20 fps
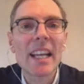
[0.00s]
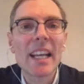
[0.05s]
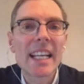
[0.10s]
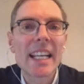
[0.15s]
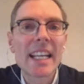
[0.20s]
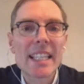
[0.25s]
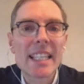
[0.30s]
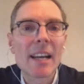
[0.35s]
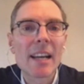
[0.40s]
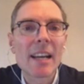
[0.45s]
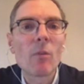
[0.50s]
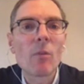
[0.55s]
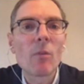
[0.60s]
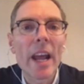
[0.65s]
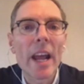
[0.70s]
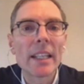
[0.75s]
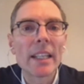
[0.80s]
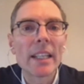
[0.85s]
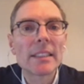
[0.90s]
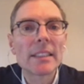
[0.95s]
some
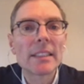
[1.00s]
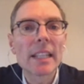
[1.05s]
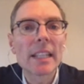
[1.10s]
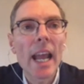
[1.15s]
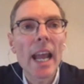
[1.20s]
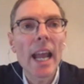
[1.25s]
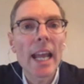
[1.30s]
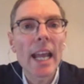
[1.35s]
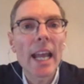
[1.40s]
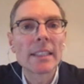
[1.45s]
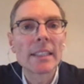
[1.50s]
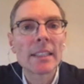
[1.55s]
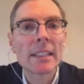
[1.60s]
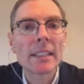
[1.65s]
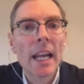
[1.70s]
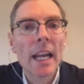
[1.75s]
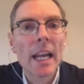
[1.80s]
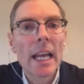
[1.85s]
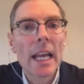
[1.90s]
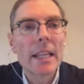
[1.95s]
ways. And
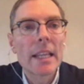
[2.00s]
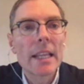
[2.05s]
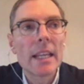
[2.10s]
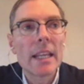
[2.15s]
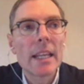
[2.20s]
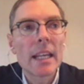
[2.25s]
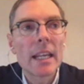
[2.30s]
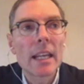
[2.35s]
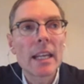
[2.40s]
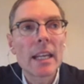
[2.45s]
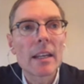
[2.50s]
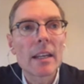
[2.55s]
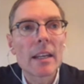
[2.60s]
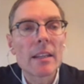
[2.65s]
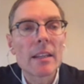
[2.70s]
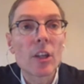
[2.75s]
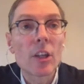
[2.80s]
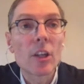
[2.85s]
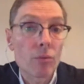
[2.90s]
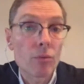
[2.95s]
the
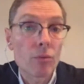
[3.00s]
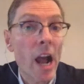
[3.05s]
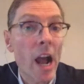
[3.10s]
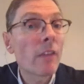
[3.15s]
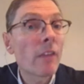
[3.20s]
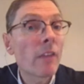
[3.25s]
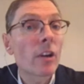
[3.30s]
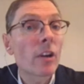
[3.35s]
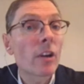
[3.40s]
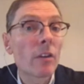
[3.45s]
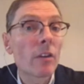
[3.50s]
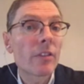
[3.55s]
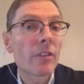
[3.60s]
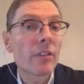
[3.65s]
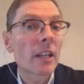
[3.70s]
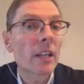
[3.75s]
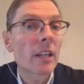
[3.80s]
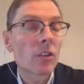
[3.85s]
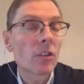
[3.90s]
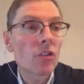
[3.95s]
driver of
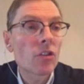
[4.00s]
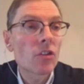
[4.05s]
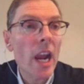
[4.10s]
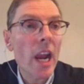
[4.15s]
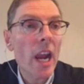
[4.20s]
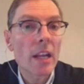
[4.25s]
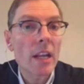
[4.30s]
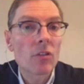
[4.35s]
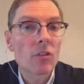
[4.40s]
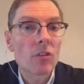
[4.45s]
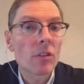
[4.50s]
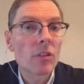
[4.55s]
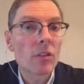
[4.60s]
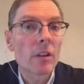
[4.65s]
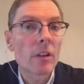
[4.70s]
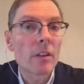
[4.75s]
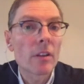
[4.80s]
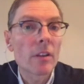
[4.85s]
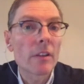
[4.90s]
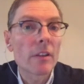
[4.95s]
that change,
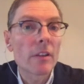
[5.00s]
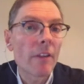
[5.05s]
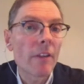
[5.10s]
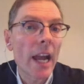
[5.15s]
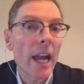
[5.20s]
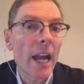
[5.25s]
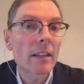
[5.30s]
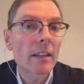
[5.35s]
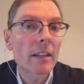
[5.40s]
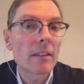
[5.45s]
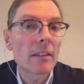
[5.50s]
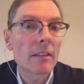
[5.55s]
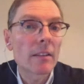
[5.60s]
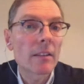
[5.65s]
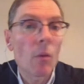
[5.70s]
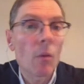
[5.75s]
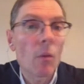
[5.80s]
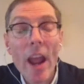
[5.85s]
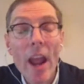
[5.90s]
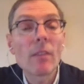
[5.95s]
the
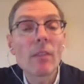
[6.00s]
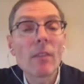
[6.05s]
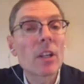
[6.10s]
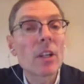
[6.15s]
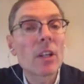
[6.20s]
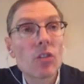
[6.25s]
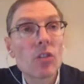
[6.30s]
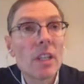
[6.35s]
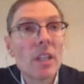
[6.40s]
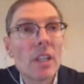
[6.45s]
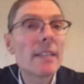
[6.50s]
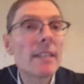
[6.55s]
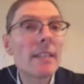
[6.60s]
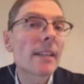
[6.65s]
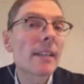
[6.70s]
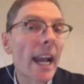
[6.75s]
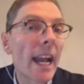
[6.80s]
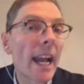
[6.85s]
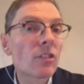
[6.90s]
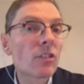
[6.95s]
way in which these
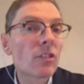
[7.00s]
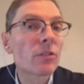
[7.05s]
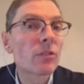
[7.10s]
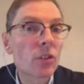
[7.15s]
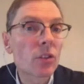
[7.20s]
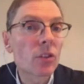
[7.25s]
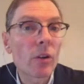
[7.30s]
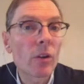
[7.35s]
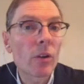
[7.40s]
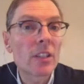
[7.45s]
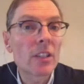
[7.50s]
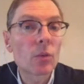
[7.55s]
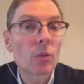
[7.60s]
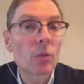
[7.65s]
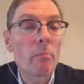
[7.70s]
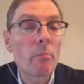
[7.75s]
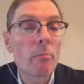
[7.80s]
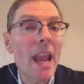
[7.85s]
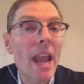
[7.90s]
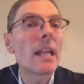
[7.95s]
kinds of stories
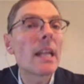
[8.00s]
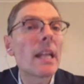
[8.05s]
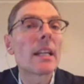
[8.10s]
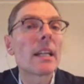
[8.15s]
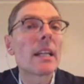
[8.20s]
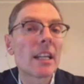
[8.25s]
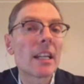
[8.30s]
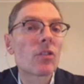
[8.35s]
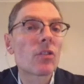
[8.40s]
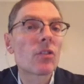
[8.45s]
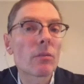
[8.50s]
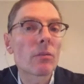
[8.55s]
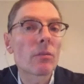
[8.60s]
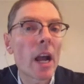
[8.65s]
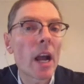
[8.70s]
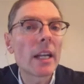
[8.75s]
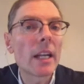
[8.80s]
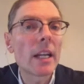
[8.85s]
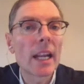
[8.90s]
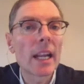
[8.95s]
made it into
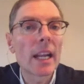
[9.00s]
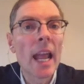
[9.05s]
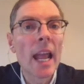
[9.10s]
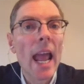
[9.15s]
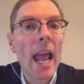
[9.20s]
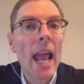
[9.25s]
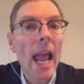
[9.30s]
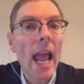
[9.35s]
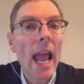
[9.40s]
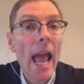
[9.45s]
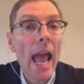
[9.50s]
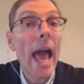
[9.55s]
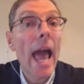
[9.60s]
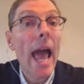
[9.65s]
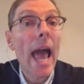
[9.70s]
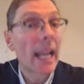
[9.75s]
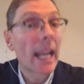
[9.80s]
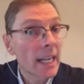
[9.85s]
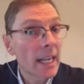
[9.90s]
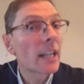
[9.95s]
writing,
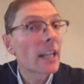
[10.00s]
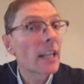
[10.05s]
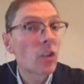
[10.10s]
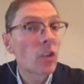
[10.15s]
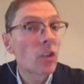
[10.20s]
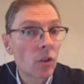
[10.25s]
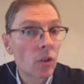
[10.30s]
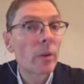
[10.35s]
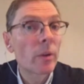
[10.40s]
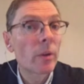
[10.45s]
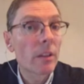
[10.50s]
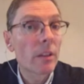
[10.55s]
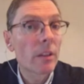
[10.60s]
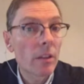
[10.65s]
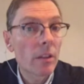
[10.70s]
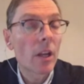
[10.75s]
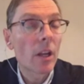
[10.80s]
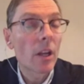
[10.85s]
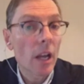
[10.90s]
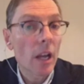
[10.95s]
again had to do
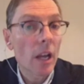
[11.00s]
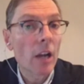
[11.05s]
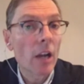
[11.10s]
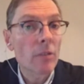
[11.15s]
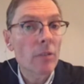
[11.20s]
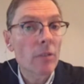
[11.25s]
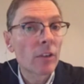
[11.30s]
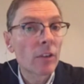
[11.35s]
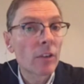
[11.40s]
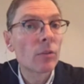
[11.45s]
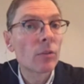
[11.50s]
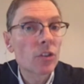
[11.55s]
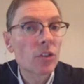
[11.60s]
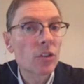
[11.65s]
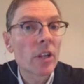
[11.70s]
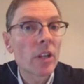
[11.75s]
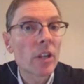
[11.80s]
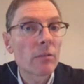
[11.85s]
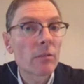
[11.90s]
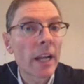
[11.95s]
with a
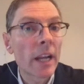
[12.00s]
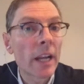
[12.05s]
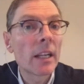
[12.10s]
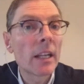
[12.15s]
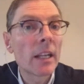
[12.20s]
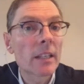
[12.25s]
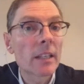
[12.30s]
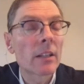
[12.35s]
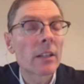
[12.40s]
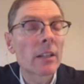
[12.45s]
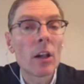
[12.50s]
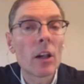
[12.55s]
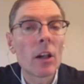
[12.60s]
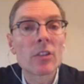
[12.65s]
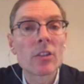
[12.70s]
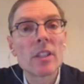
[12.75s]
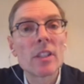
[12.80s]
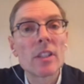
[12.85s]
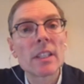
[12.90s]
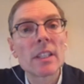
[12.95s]
revolution in writing
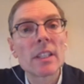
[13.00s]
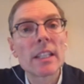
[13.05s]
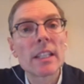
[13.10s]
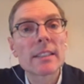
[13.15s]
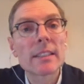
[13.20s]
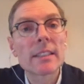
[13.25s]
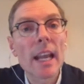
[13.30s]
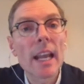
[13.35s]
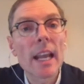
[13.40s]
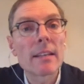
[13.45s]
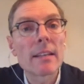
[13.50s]
technologies, in this case